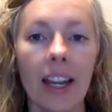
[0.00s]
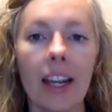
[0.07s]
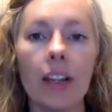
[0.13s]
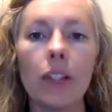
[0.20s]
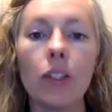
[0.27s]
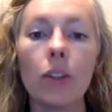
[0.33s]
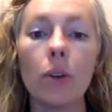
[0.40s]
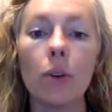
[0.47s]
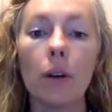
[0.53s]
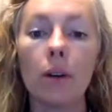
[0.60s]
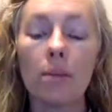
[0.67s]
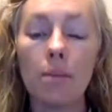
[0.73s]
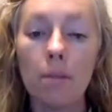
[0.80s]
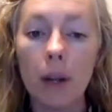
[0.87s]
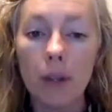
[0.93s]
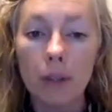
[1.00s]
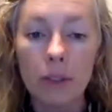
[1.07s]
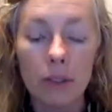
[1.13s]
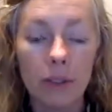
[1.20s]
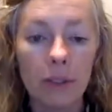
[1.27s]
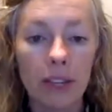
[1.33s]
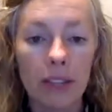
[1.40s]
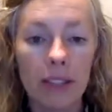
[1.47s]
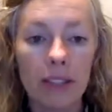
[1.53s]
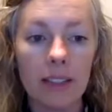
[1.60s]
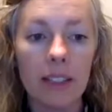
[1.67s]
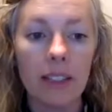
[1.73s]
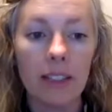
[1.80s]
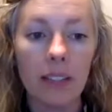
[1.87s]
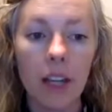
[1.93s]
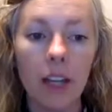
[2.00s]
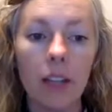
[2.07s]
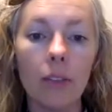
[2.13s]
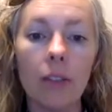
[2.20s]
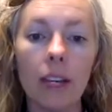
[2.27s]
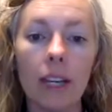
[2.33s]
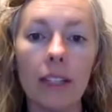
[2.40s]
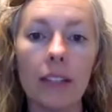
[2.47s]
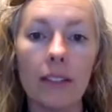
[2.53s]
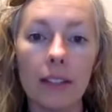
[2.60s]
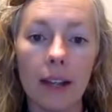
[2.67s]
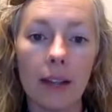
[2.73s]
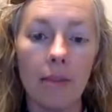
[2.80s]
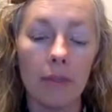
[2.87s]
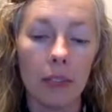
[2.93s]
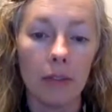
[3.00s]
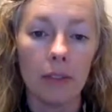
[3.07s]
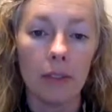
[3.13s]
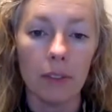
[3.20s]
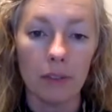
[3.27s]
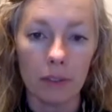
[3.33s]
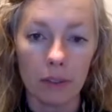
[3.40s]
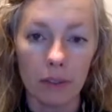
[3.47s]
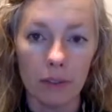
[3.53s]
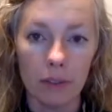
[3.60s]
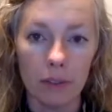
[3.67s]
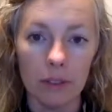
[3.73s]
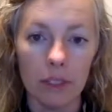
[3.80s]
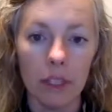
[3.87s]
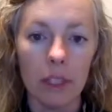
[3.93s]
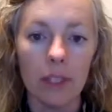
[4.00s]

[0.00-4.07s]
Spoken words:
so most of us can tolerate some level of gluten.